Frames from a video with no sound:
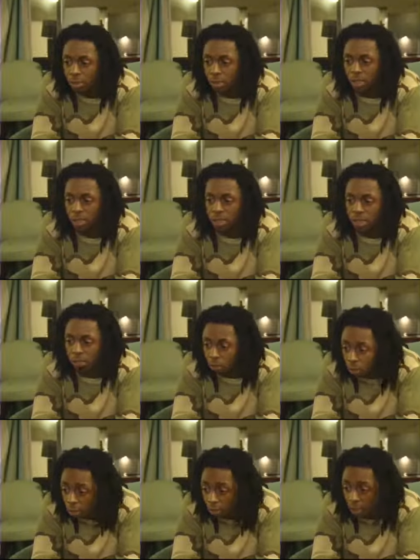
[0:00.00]
here, get some
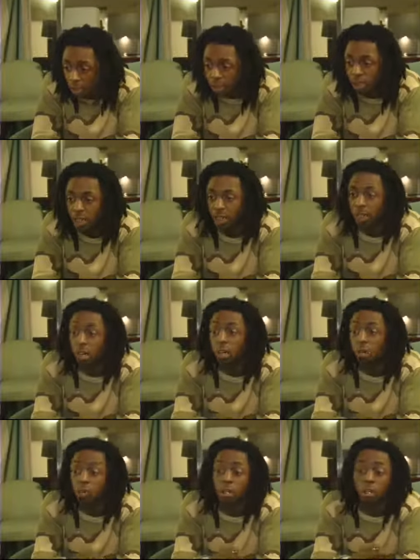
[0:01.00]
more money.
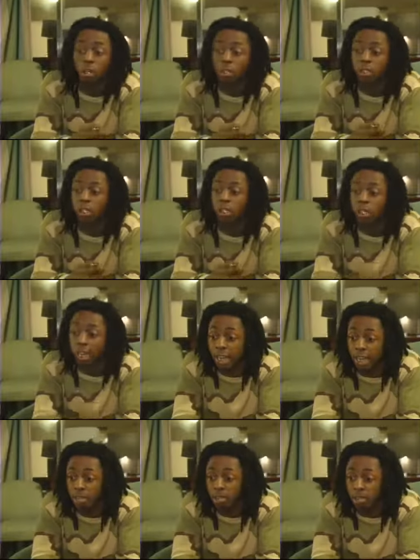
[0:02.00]
We could go to the
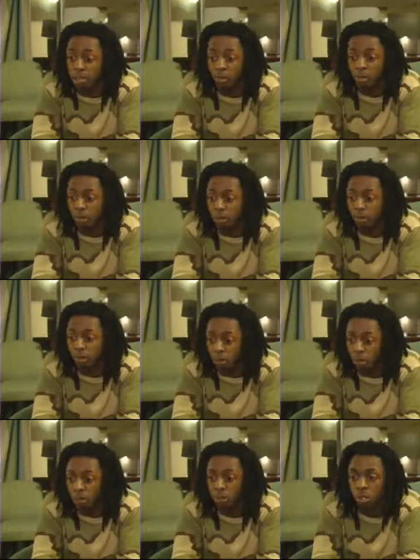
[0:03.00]
game, sit front
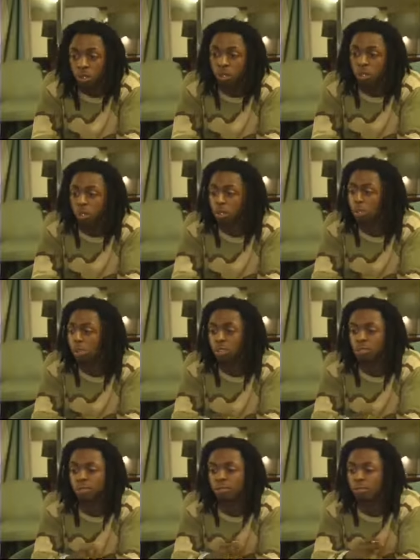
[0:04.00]
row.
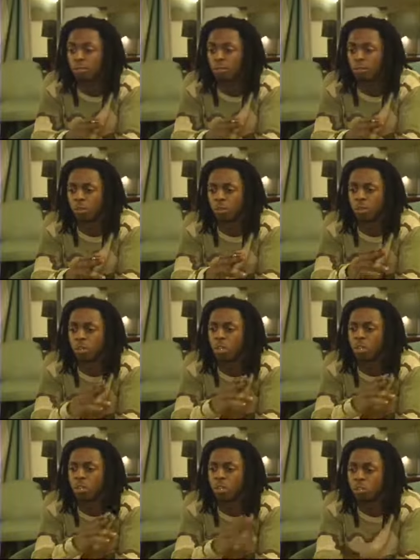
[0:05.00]
You
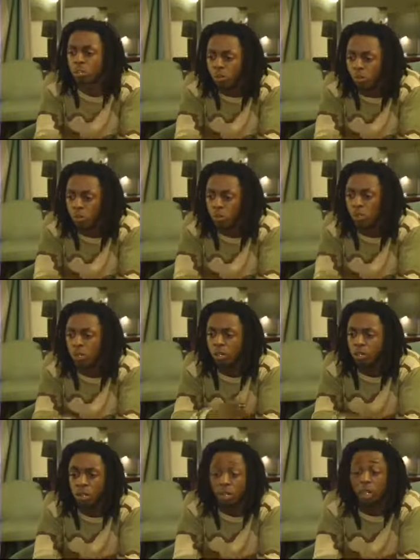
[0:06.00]
can go to
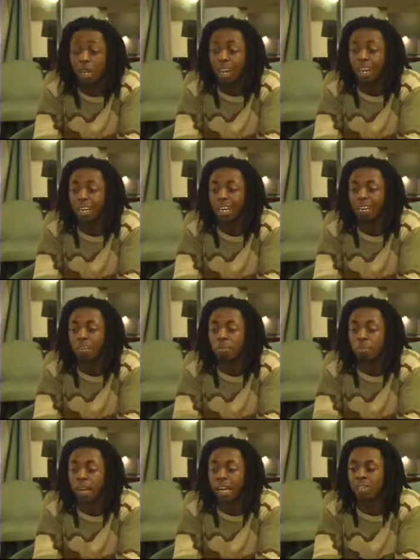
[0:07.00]
school. And
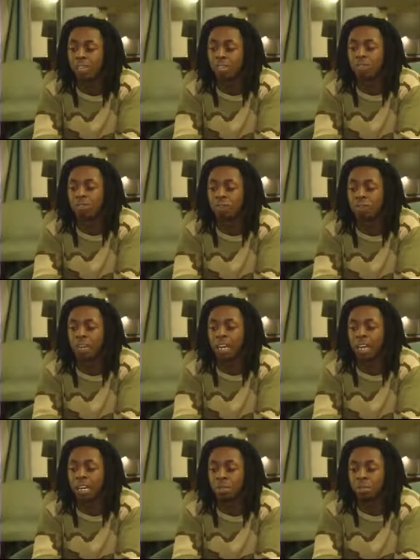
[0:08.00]
mind you, if I'm
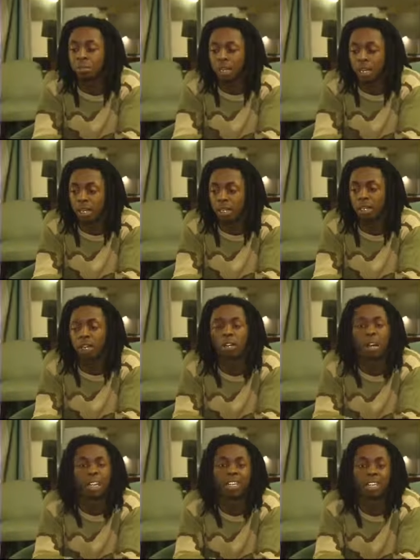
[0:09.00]
lying, I'm dying.
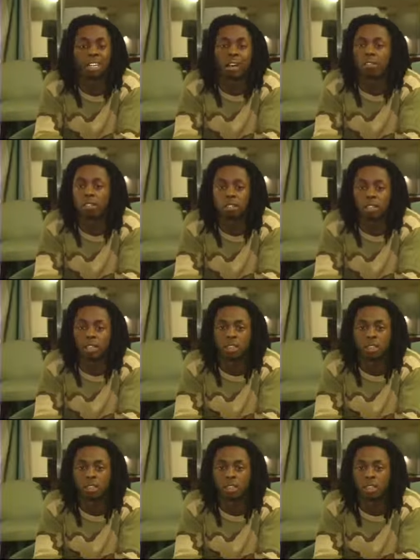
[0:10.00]
I did everything
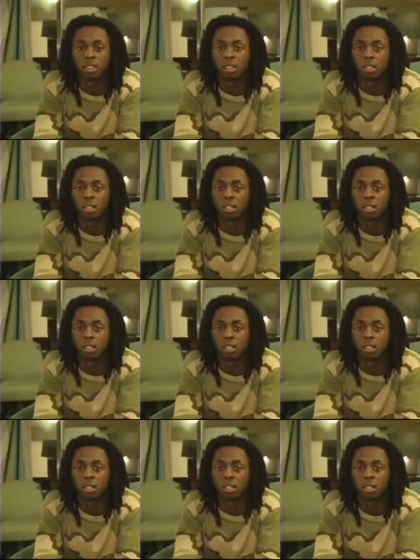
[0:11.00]
she said.